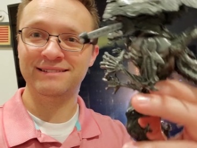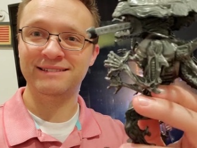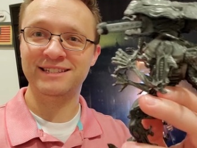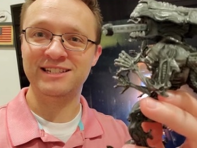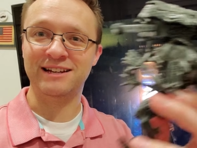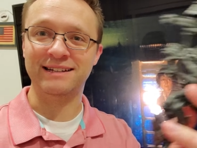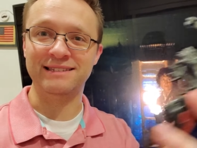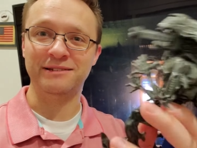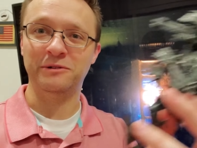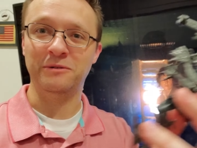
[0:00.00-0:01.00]
stuck
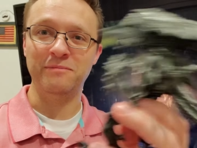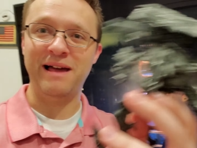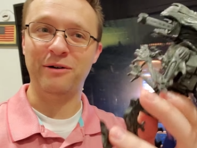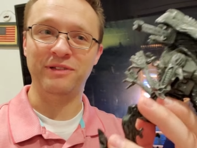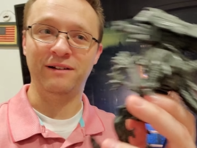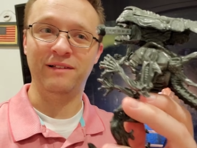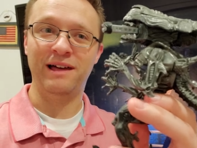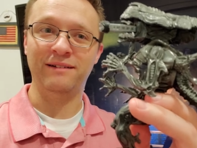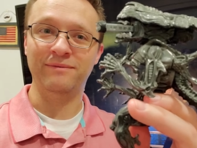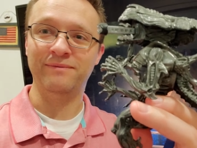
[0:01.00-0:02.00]
its little mouth in a lot of